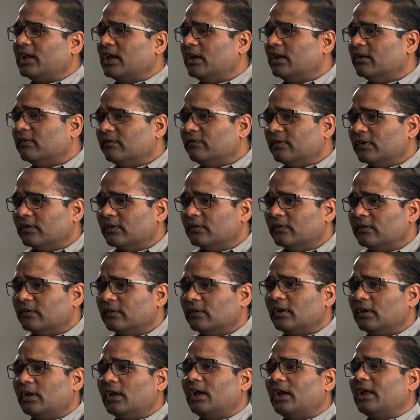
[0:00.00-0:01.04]
infants,
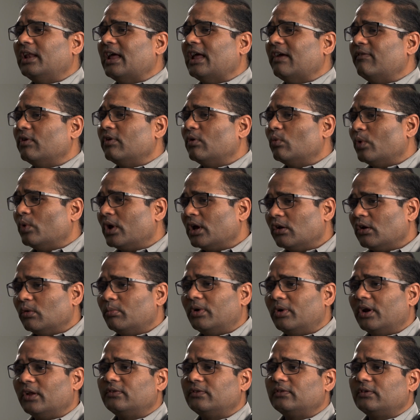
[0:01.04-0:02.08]
and having regular
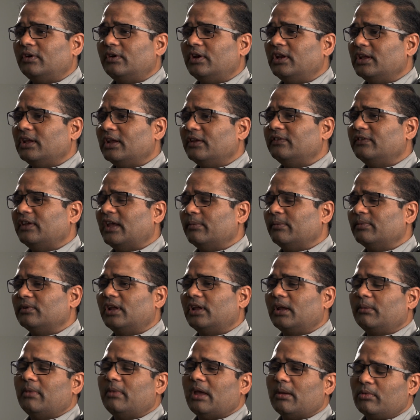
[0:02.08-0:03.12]
breast screening exams
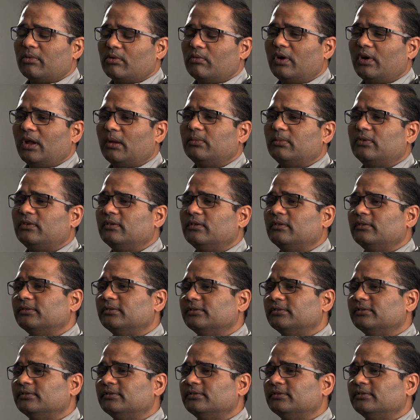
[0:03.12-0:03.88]
like mammograms.